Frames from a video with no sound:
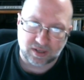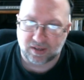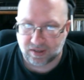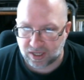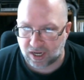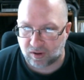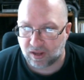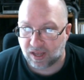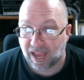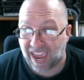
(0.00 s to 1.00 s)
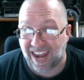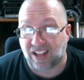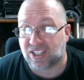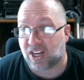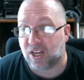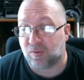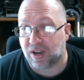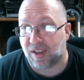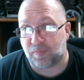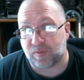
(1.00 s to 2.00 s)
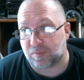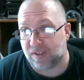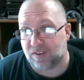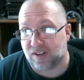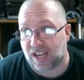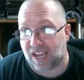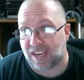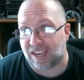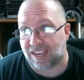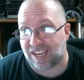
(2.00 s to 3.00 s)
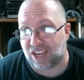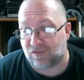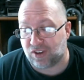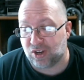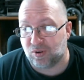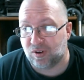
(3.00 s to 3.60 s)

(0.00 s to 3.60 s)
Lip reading: and I'll tell you what, believe it or not, if you